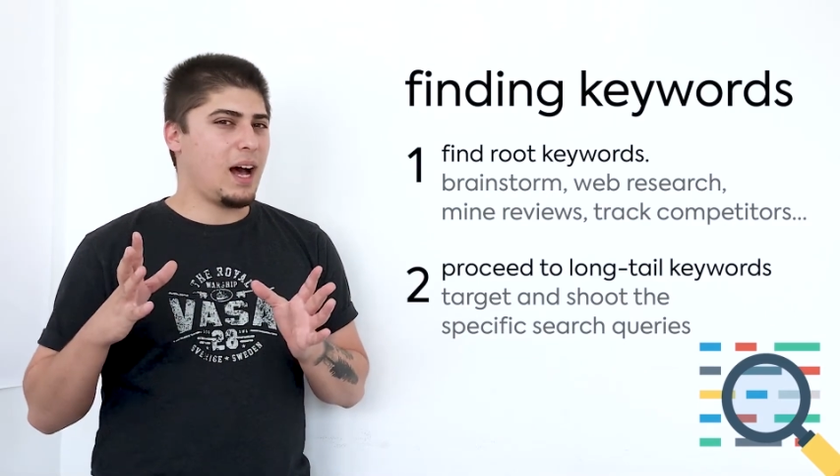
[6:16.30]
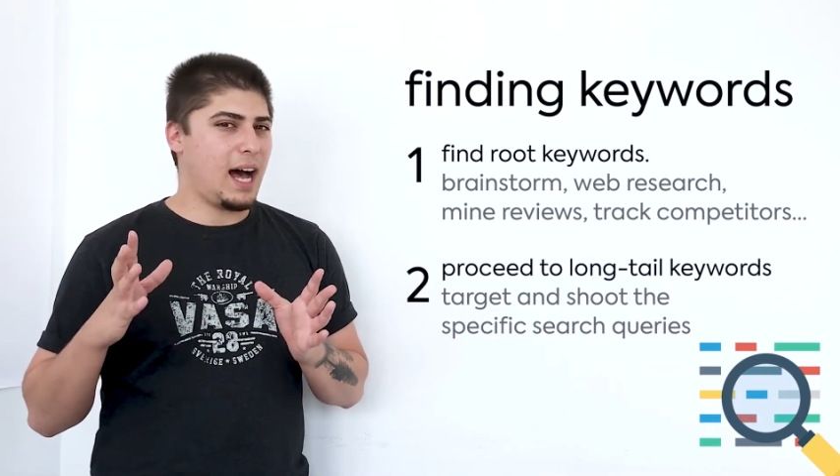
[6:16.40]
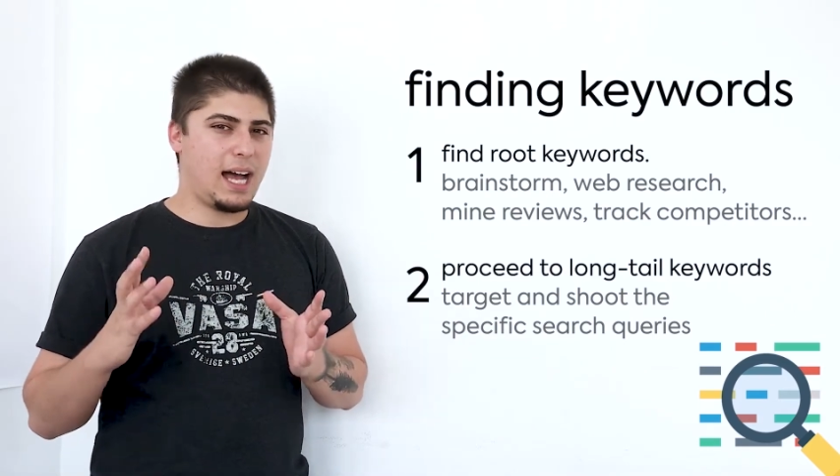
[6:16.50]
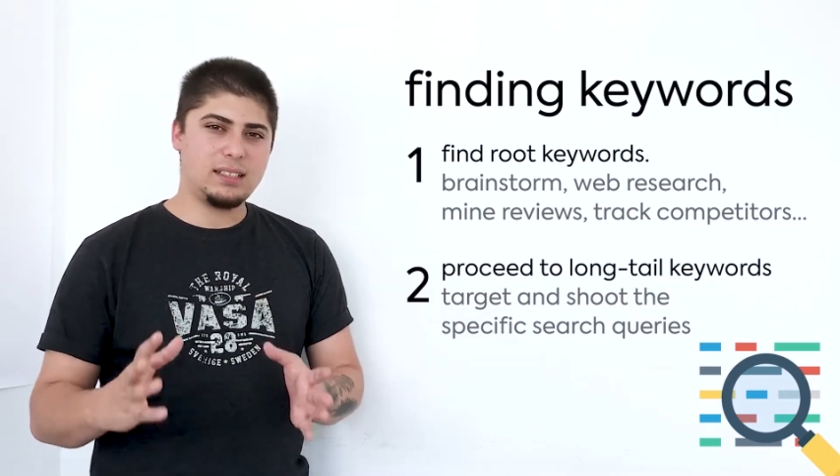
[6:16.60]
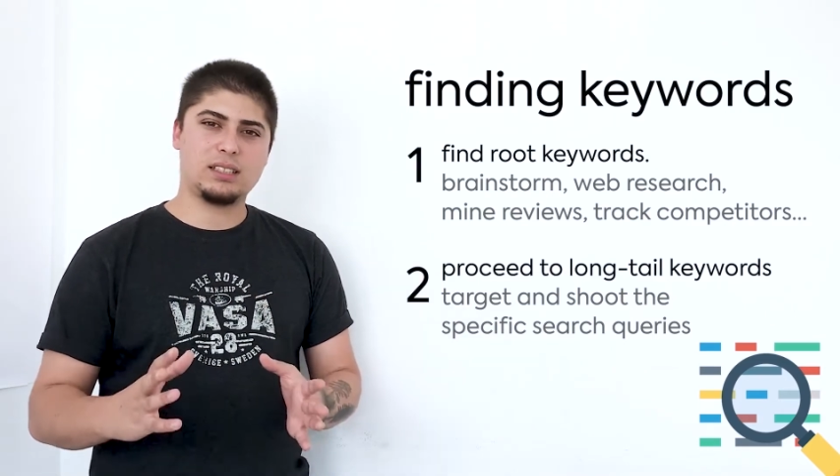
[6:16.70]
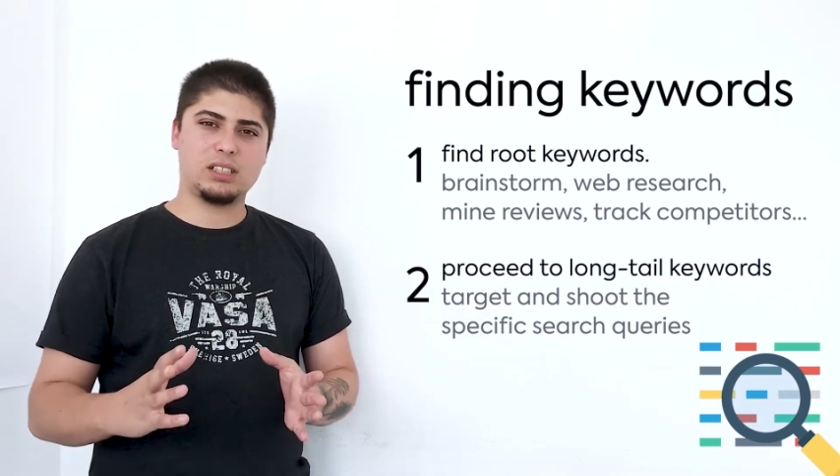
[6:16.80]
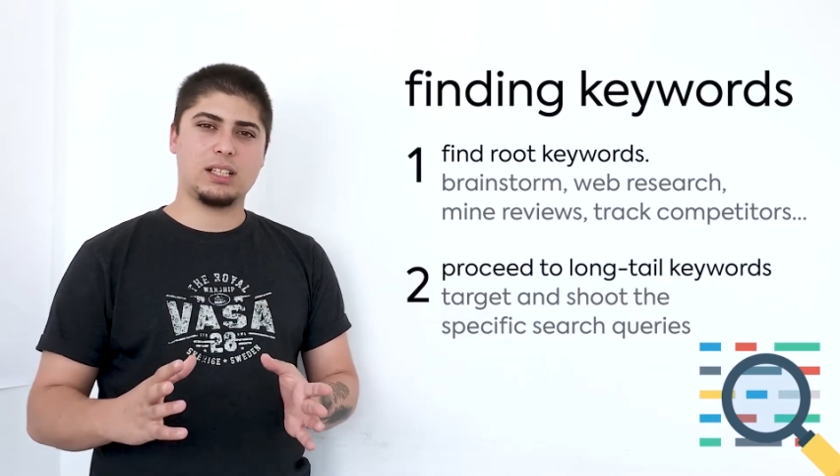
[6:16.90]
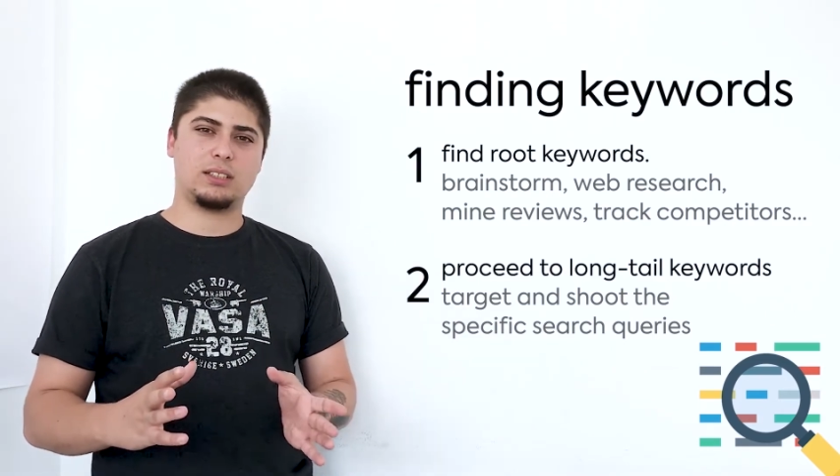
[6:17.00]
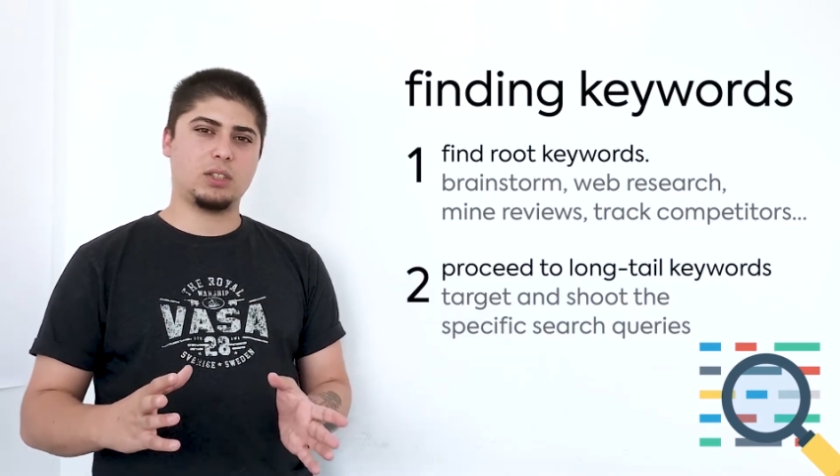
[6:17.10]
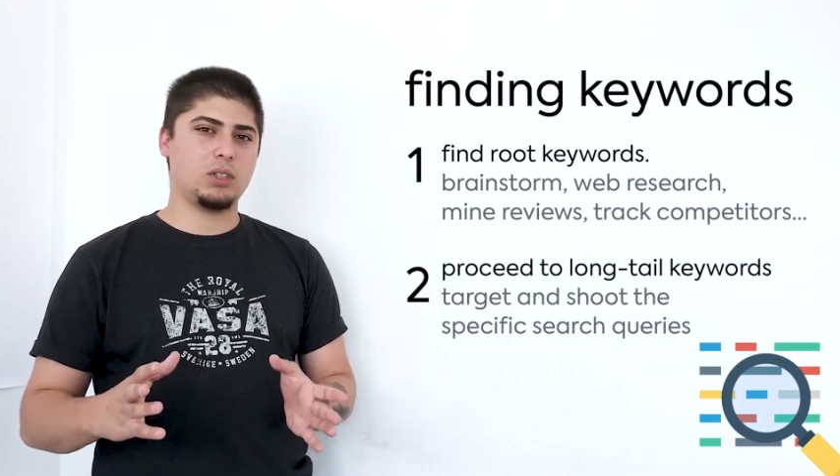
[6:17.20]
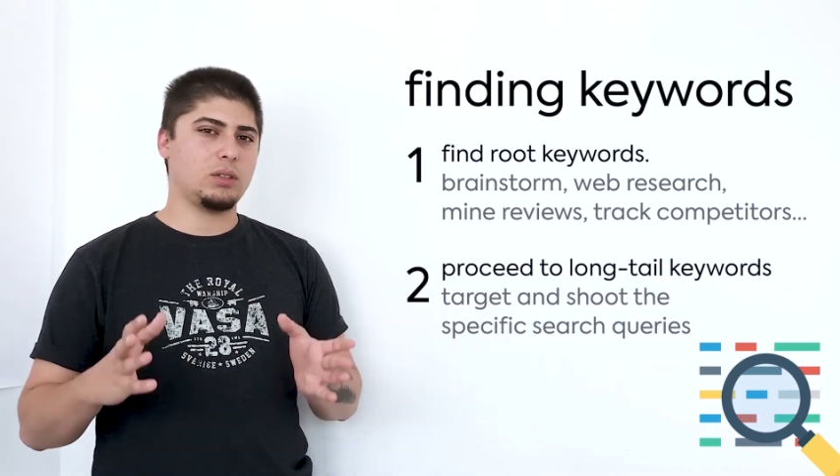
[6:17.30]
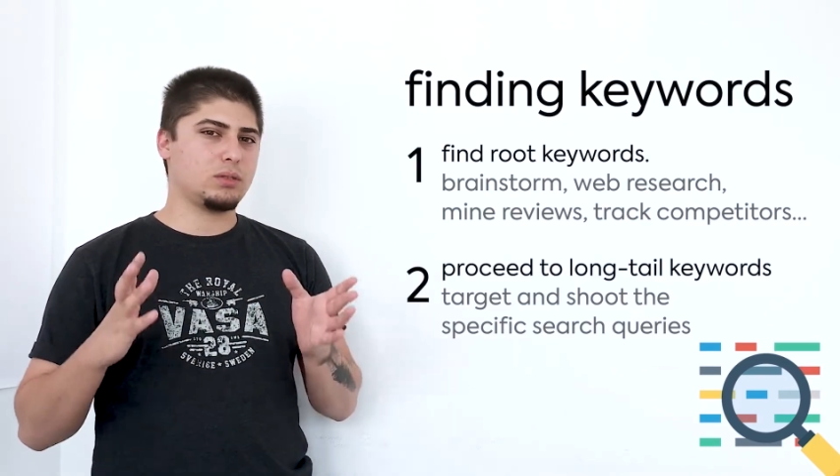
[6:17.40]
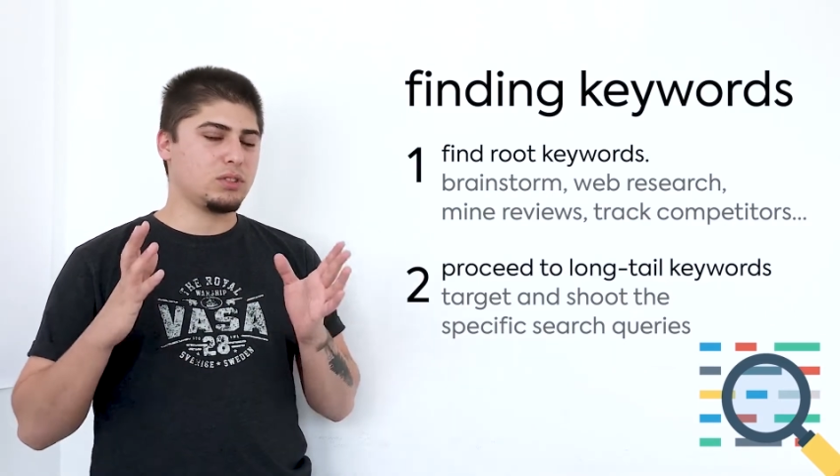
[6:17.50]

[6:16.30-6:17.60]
I suggest you